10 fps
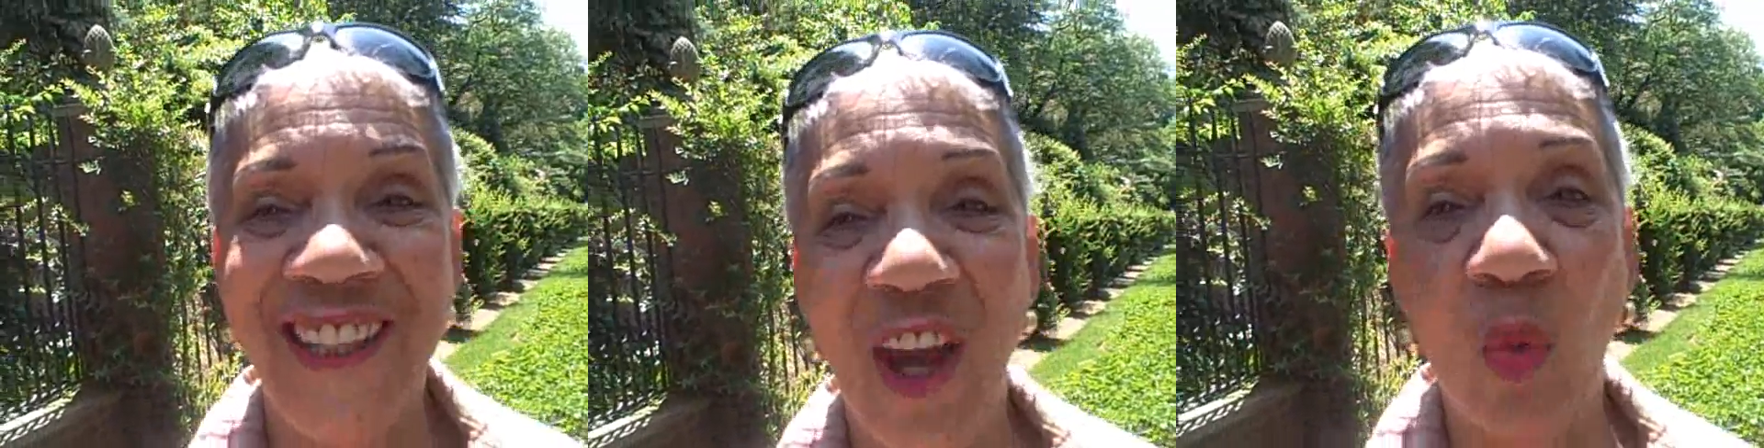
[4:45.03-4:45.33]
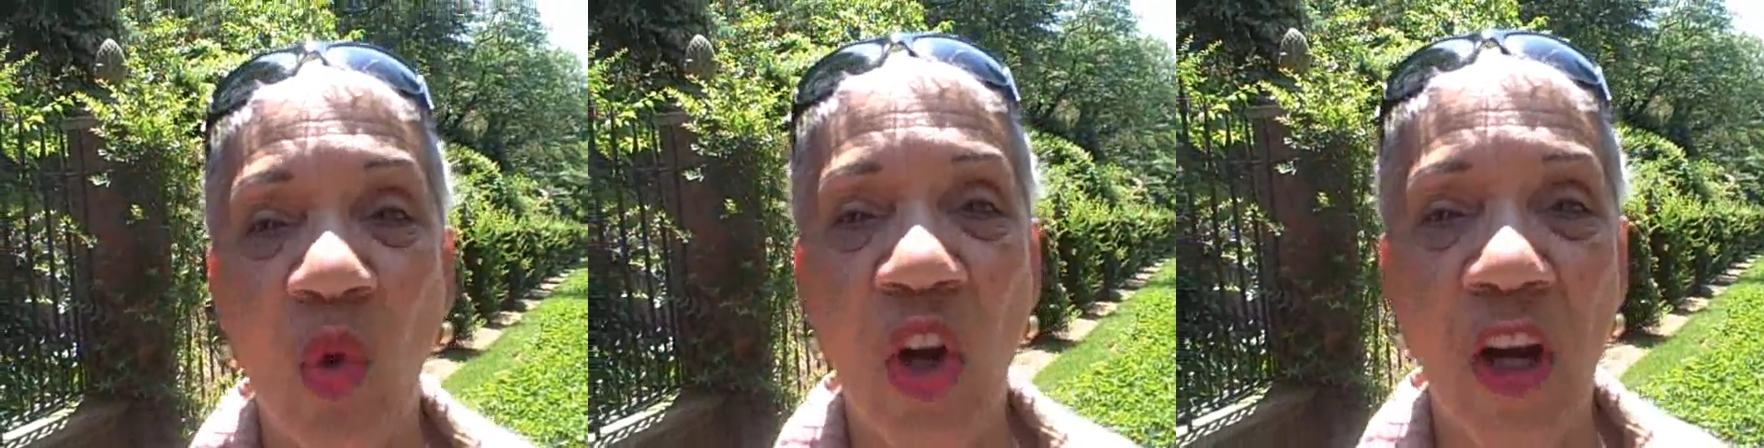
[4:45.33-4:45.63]

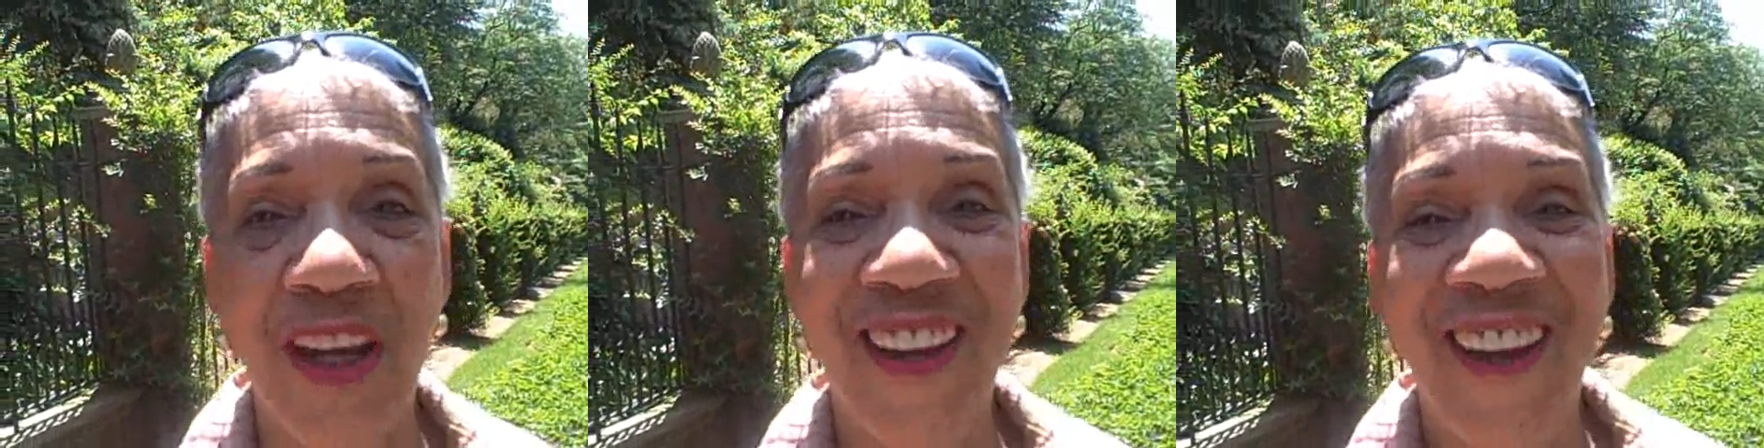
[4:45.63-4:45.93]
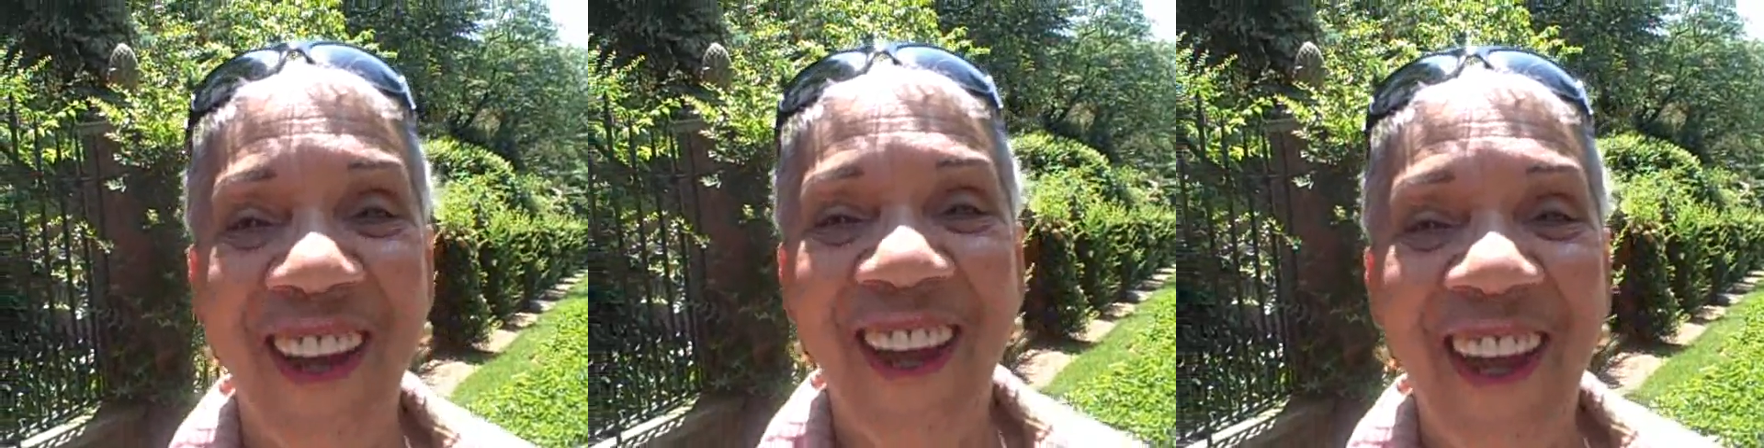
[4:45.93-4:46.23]
Network,
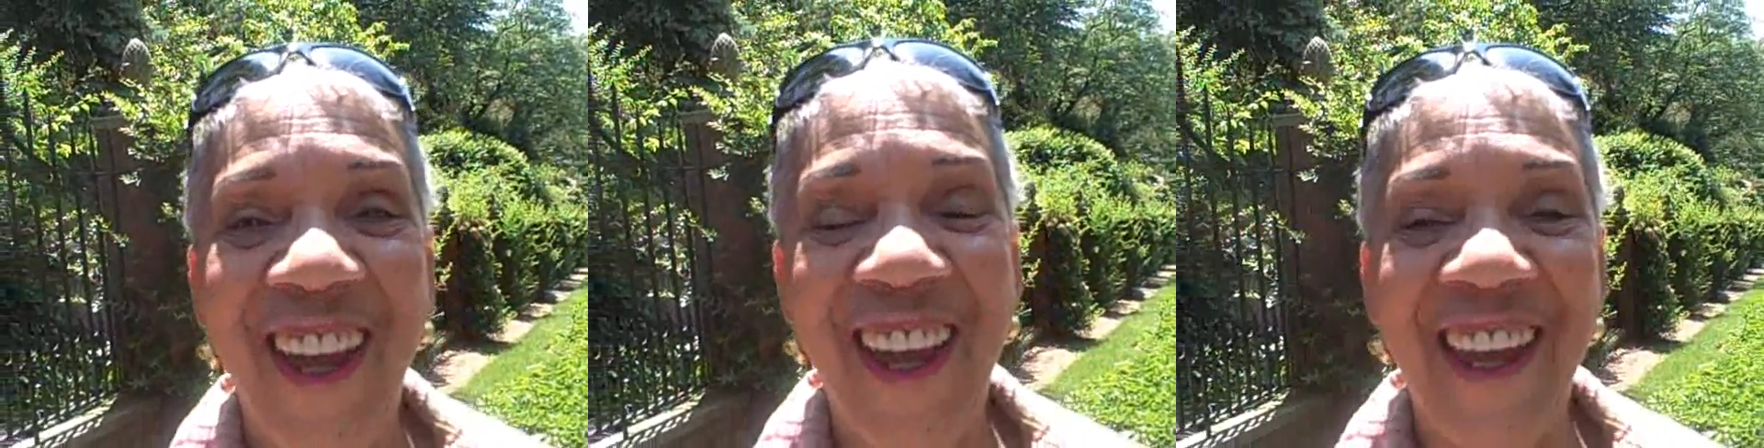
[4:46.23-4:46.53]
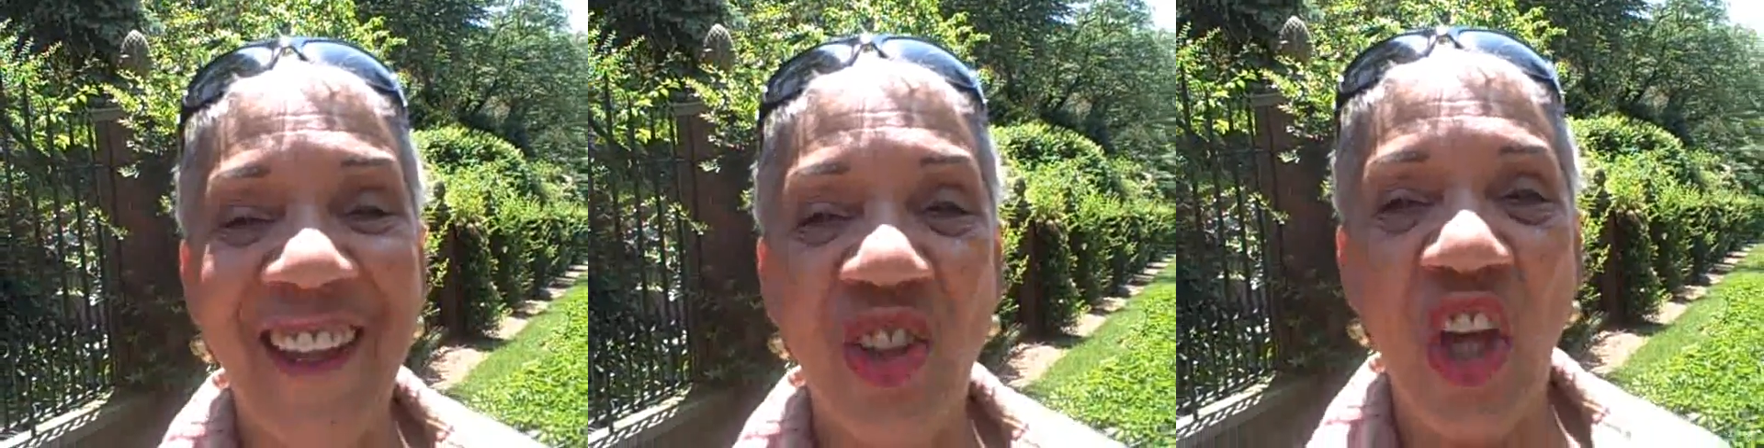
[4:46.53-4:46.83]

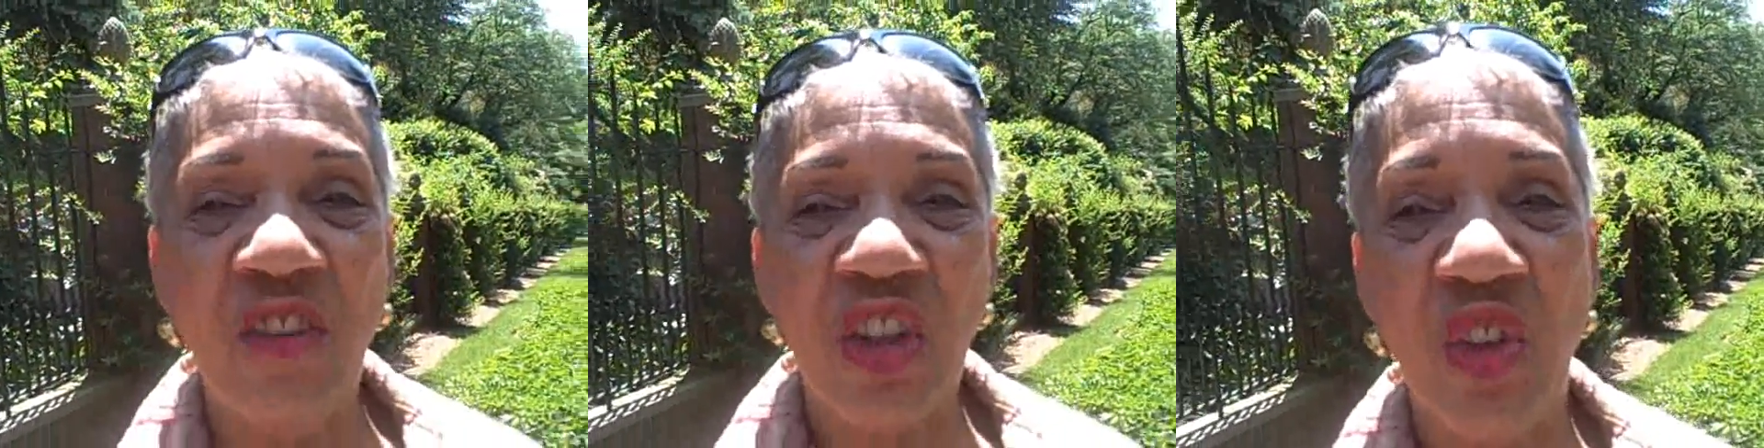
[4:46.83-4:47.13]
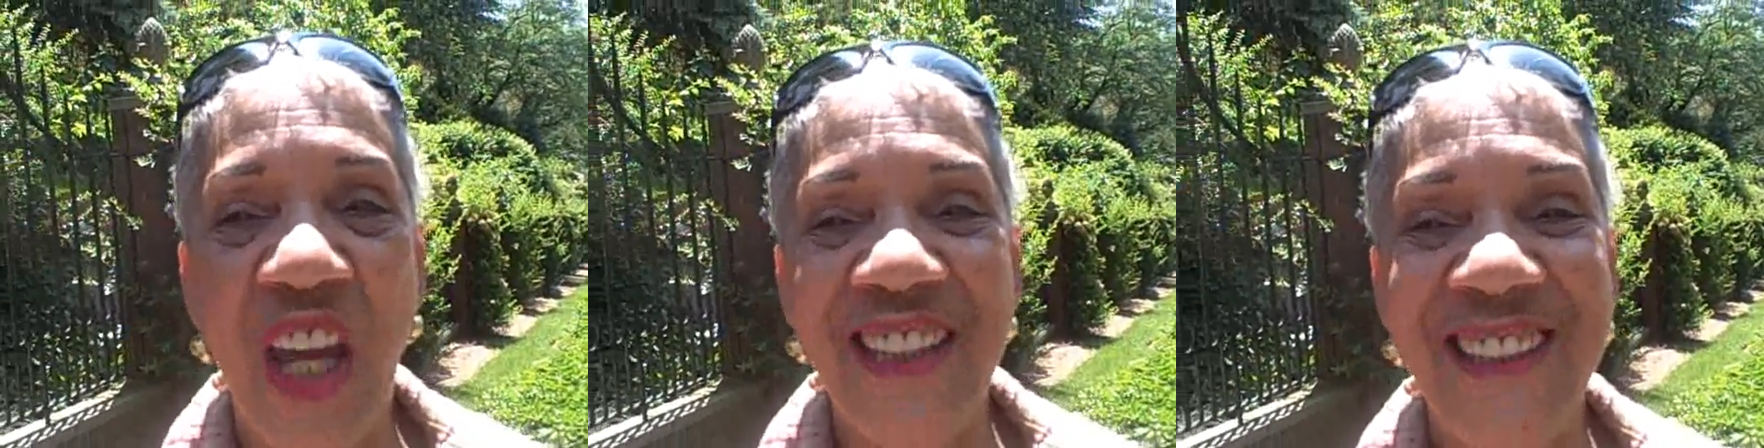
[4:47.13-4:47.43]
and you have a
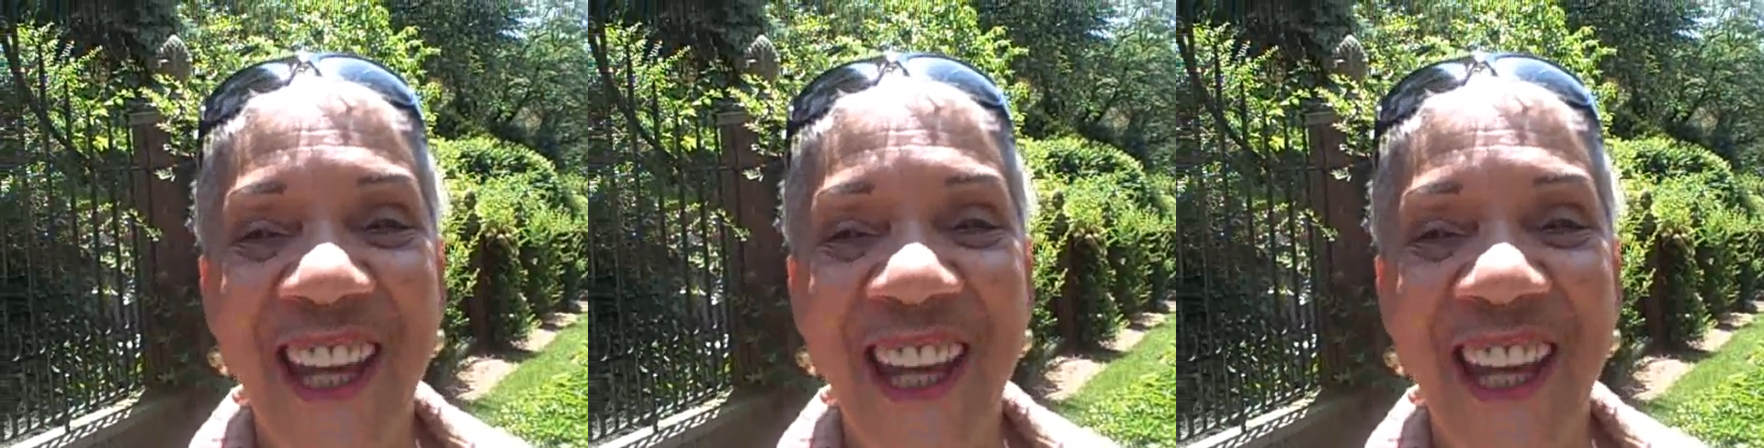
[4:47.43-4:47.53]
great